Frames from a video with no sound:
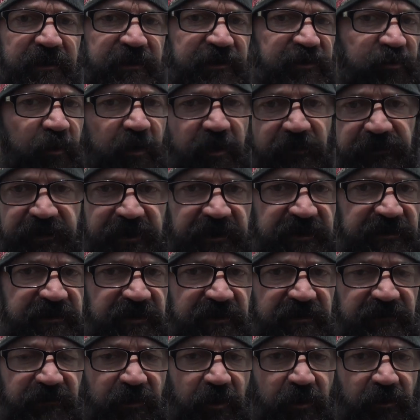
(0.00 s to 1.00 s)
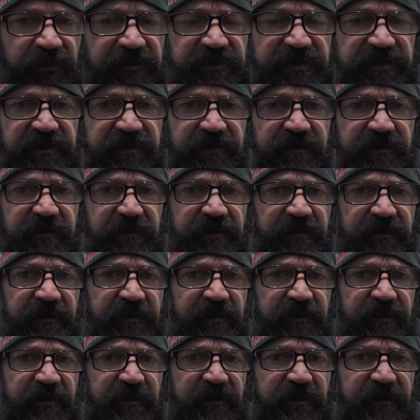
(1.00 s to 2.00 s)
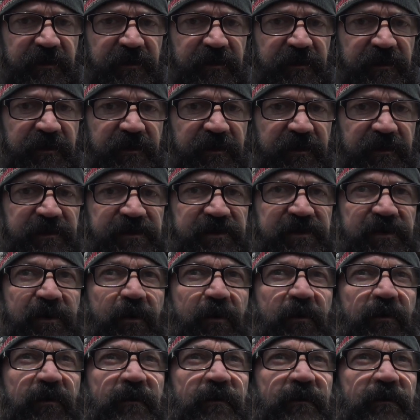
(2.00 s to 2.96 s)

12 to 18 volts. So